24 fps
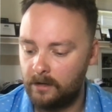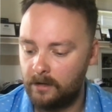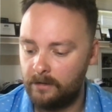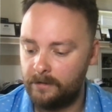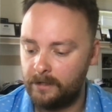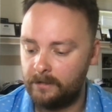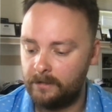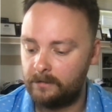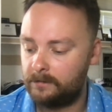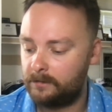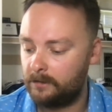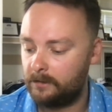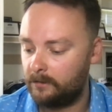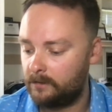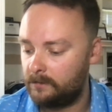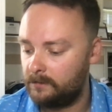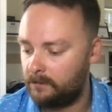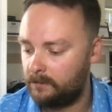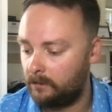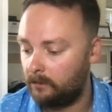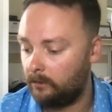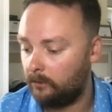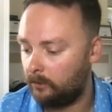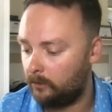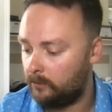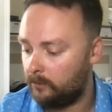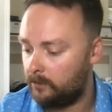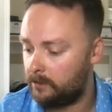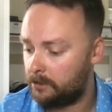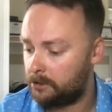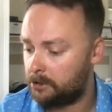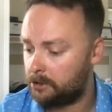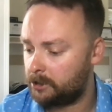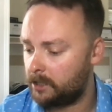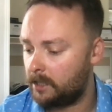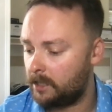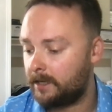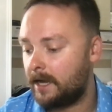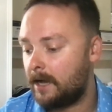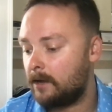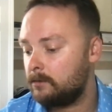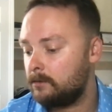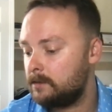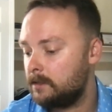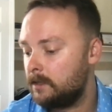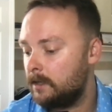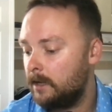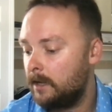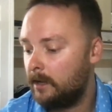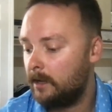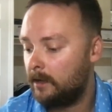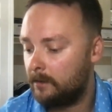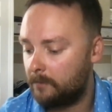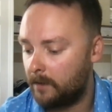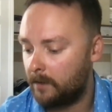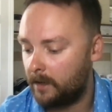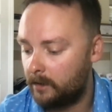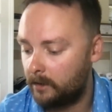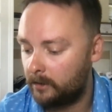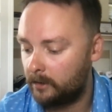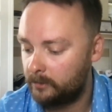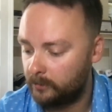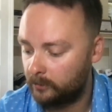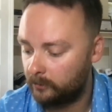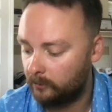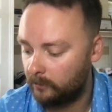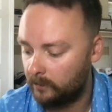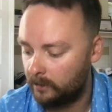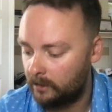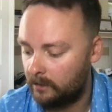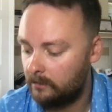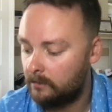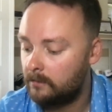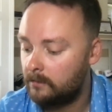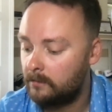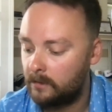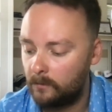That series included a shutout by Hunter Green.